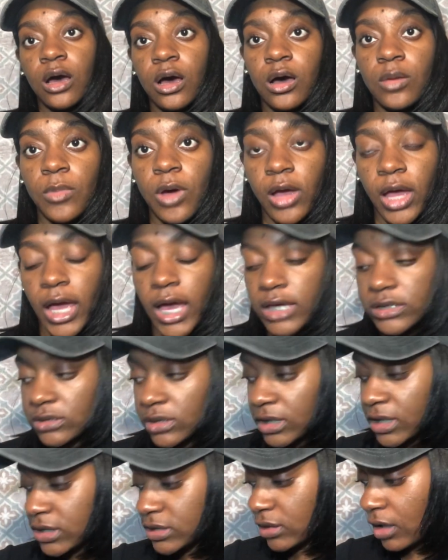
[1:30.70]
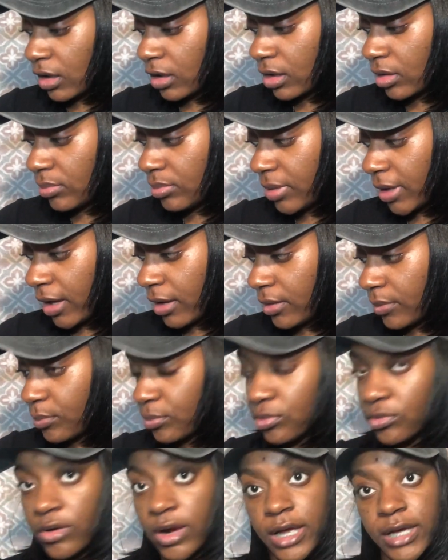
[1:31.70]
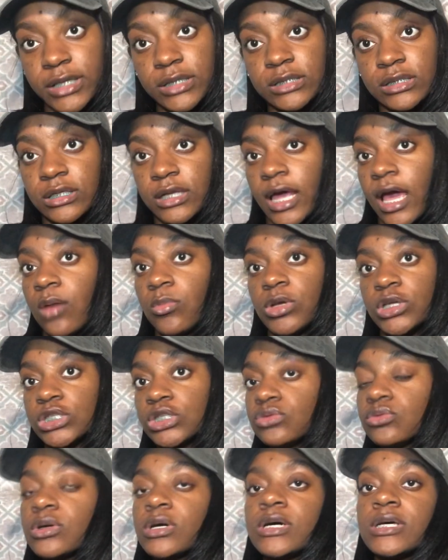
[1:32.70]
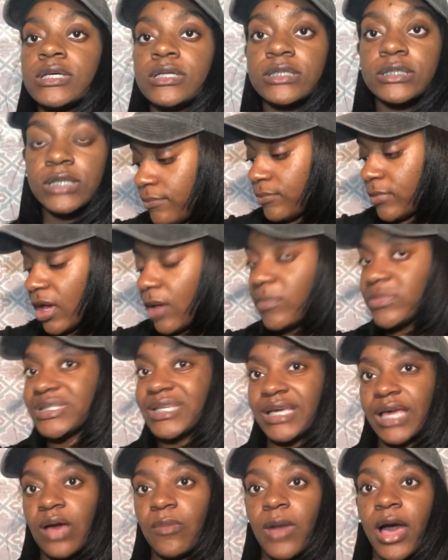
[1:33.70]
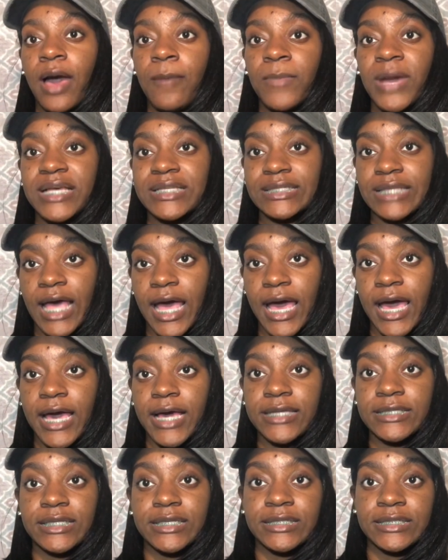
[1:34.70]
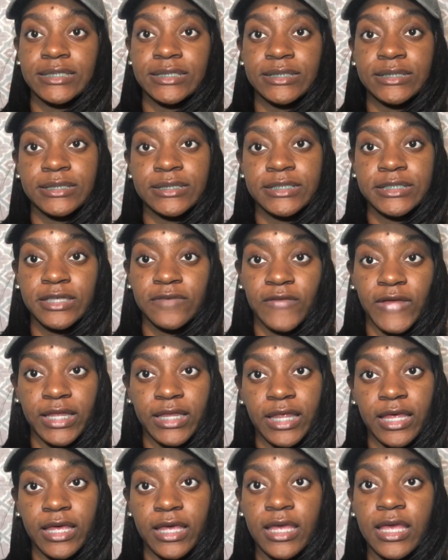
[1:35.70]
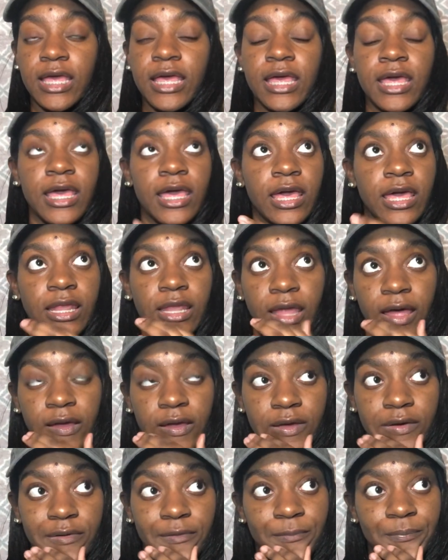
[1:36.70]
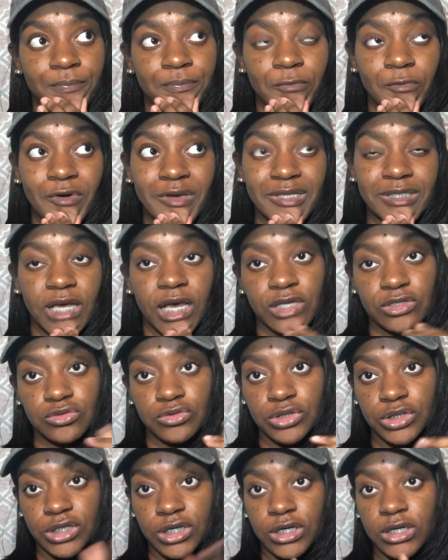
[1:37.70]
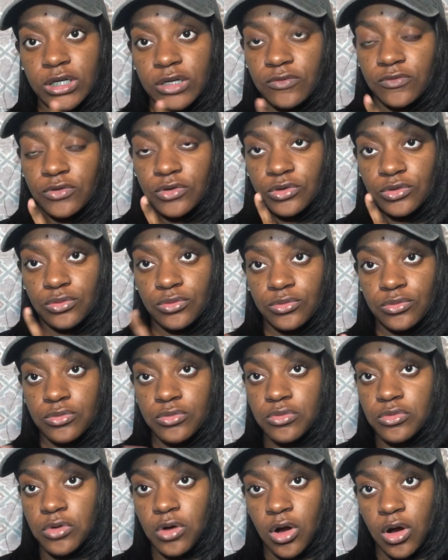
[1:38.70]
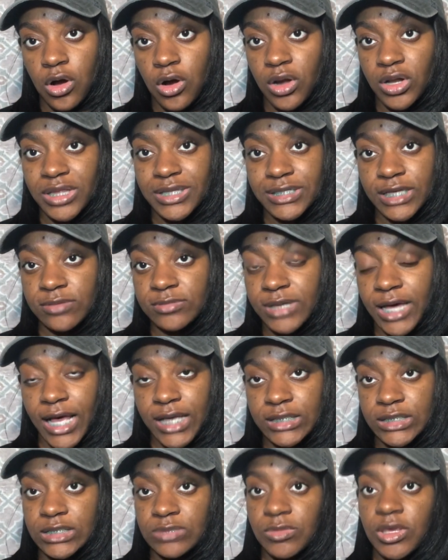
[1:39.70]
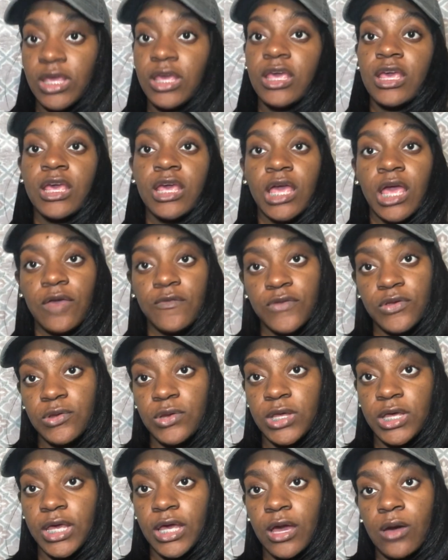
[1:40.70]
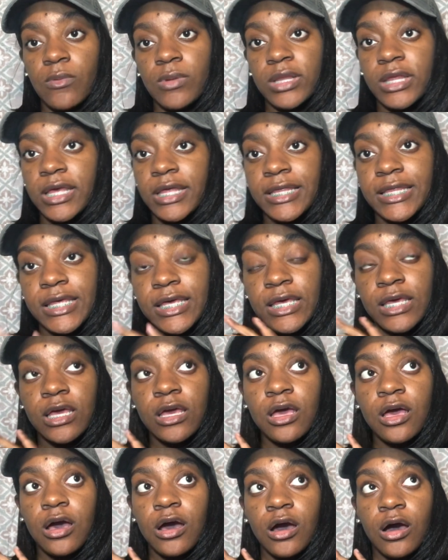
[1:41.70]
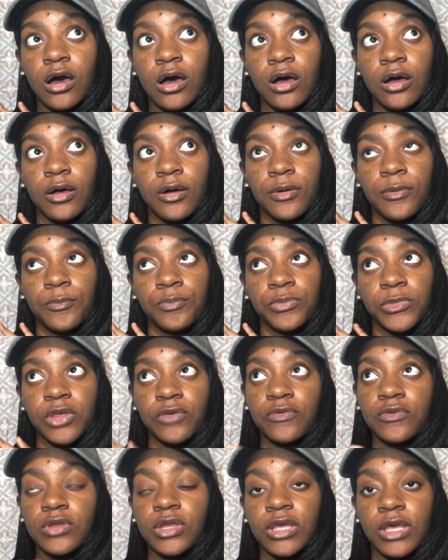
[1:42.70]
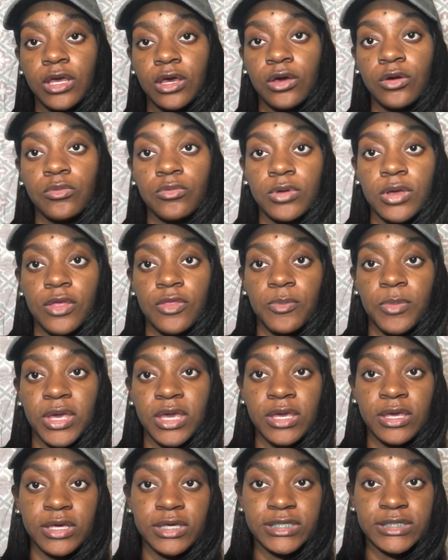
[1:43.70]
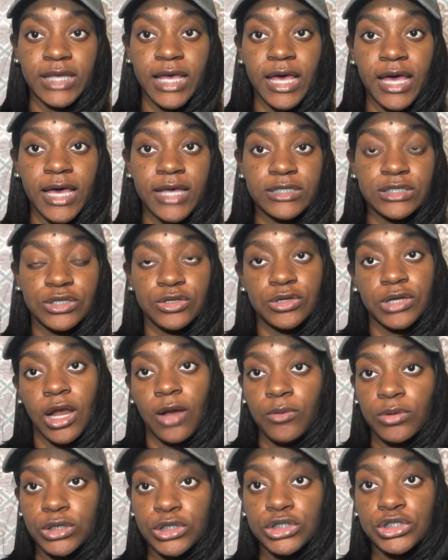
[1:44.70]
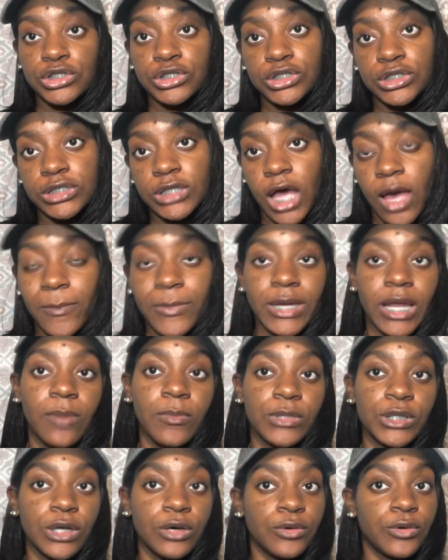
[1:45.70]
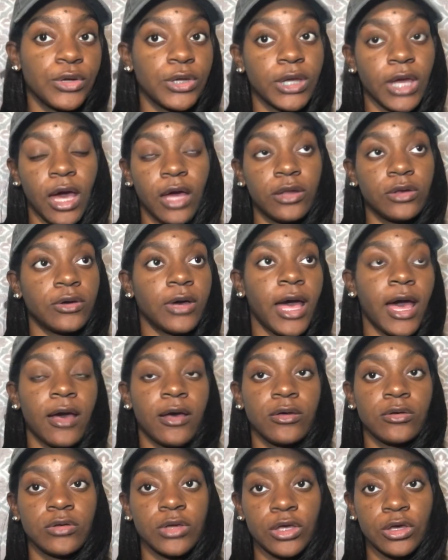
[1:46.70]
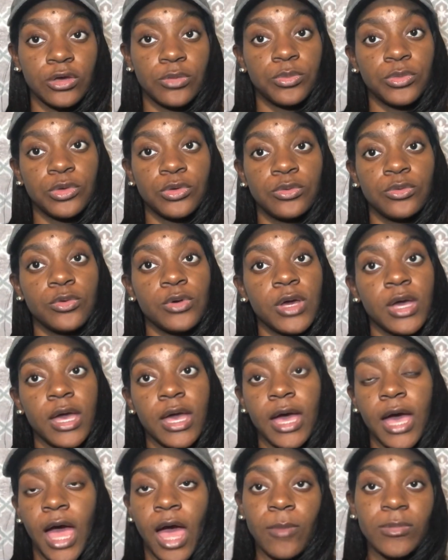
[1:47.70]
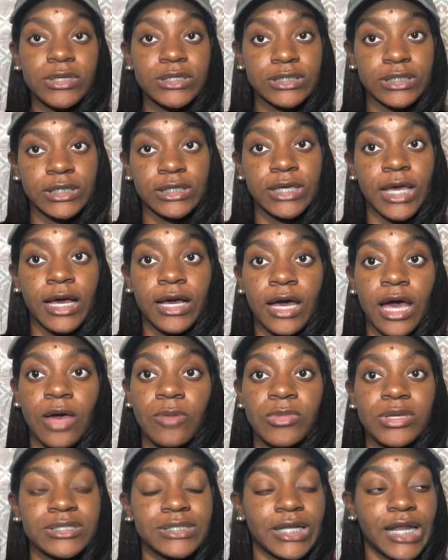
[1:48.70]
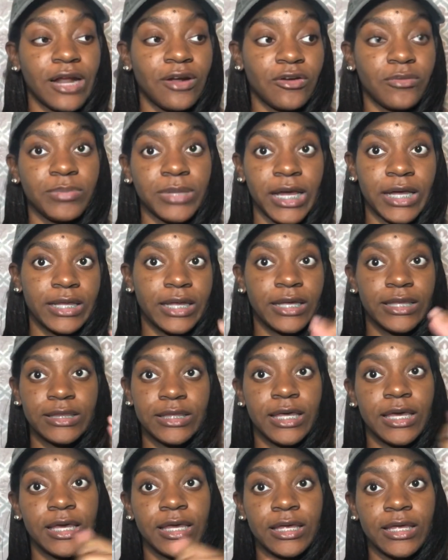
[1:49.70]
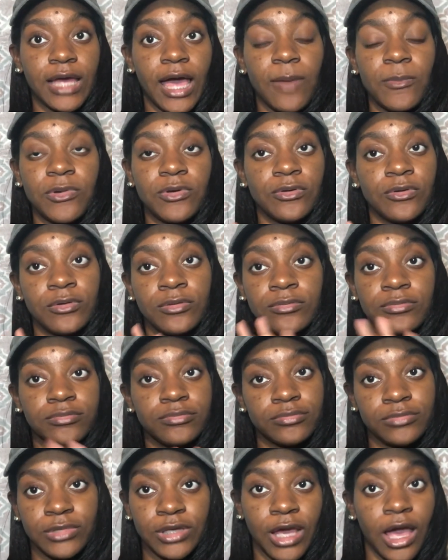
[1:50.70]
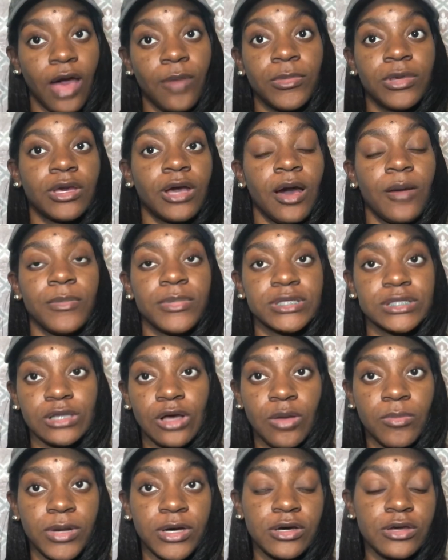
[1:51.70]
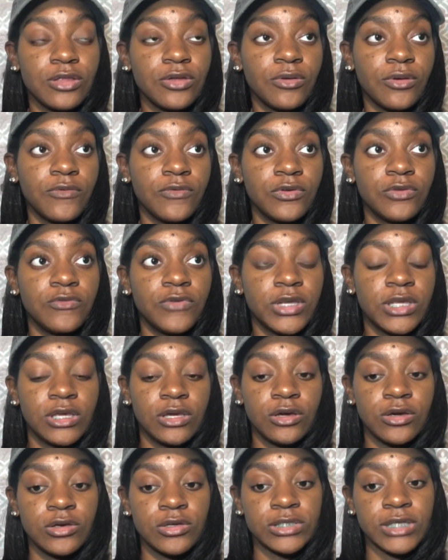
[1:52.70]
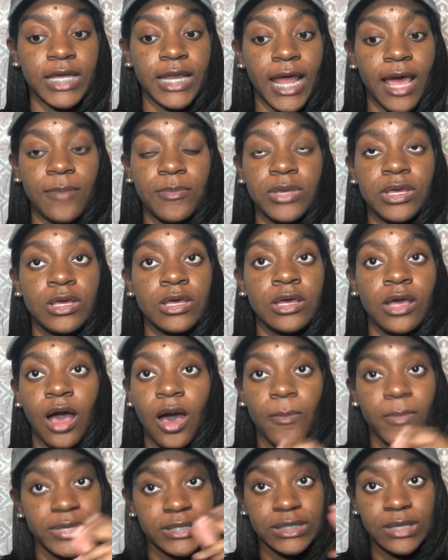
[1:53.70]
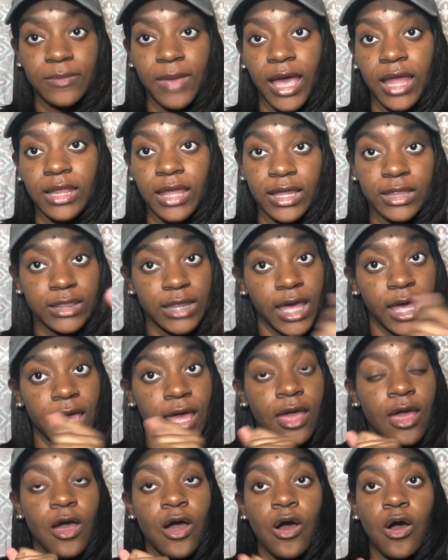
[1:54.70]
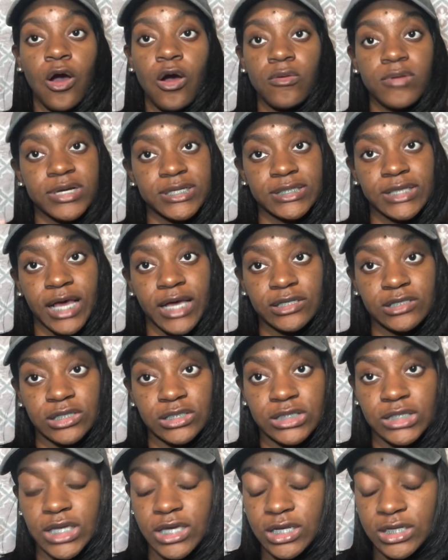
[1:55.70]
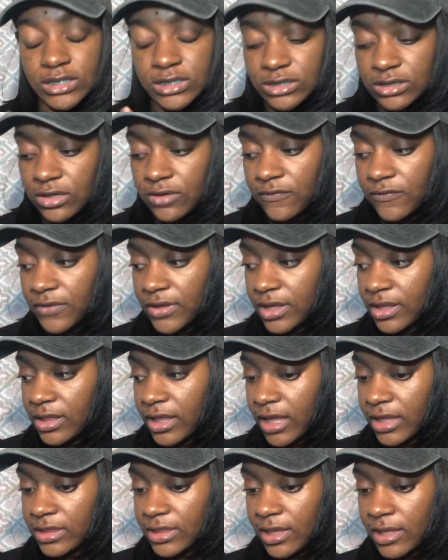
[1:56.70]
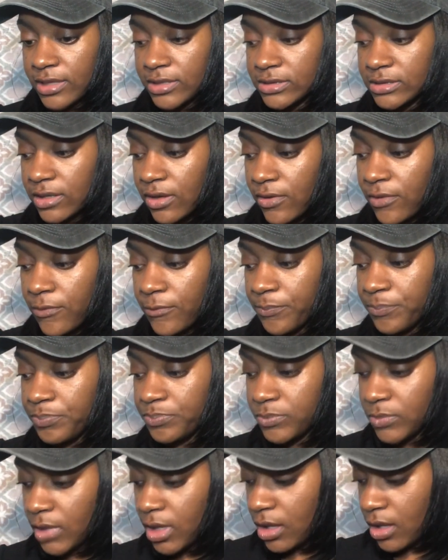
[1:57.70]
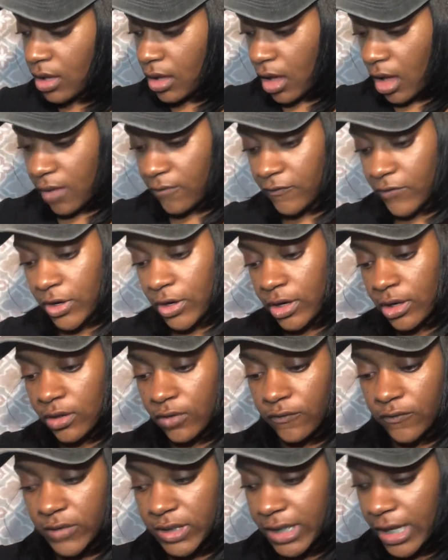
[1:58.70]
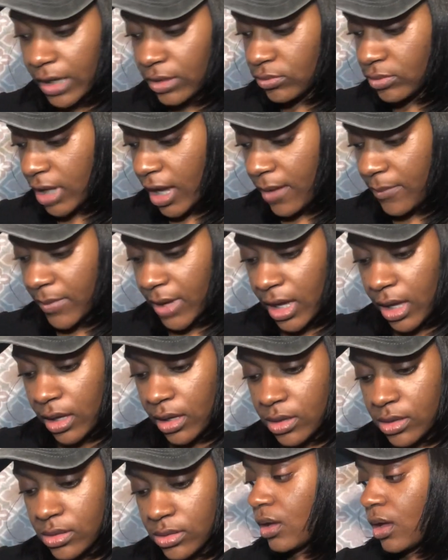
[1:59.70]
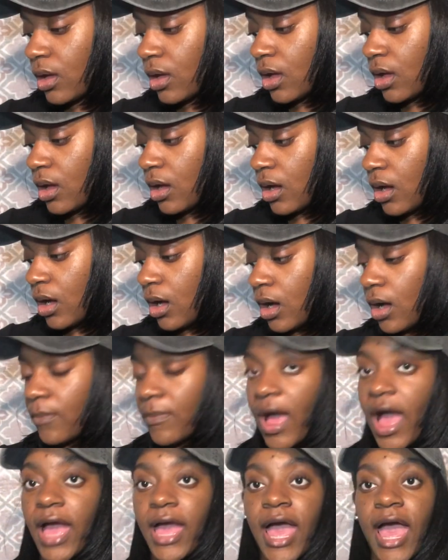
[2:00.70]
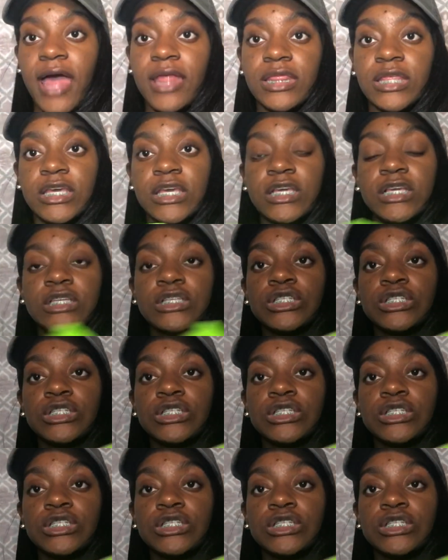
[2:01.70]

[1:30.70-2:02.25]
Okay, so let's talk about price and how much it was. I'm gonna tell y'all my size and stuff like that, and like what size you should get if you are the same size as me. If you need help with if you need help with picking a size and you're not really sure, just comment down below and y'all know I'll help you. I'll be seeing y'all comments and I reply like that. I'll be commenting on my other review videos and I'll be commenting back like that on what size y'all should get and stuff like that. So I'm very helpful and I do not mind. I got these